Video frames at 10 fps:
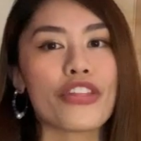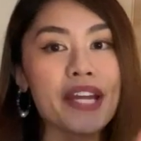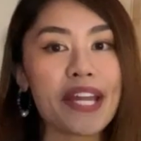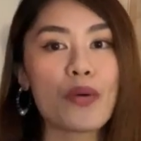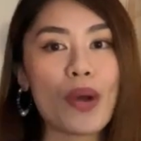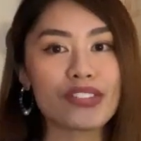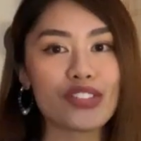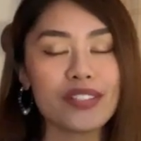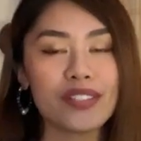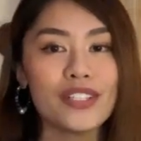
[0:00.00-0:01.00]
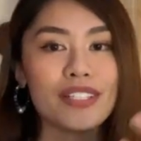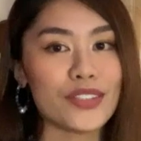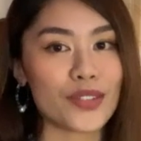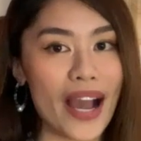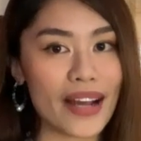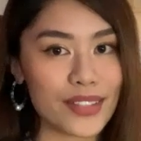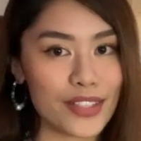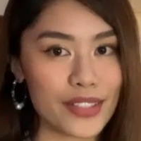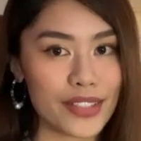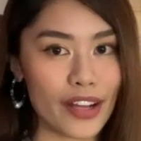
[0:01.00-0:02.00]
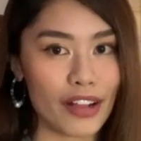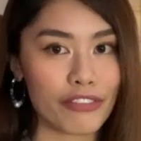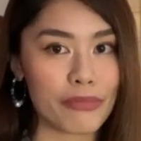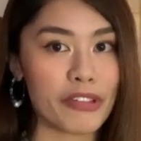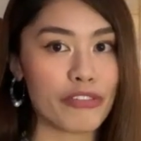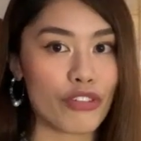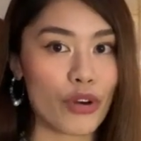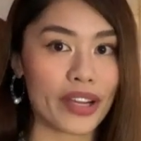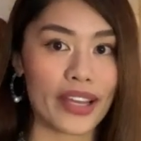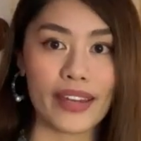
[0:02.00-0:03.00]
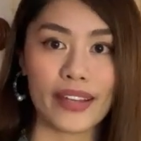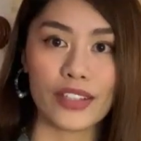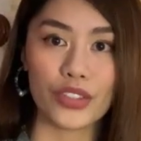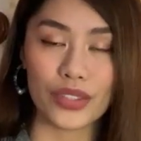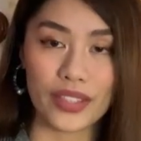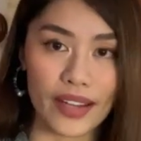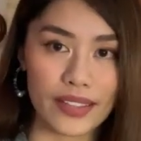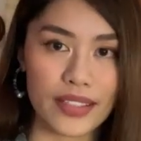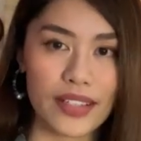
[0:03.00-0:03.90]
3 questions you need to ask yourself before getting into debt.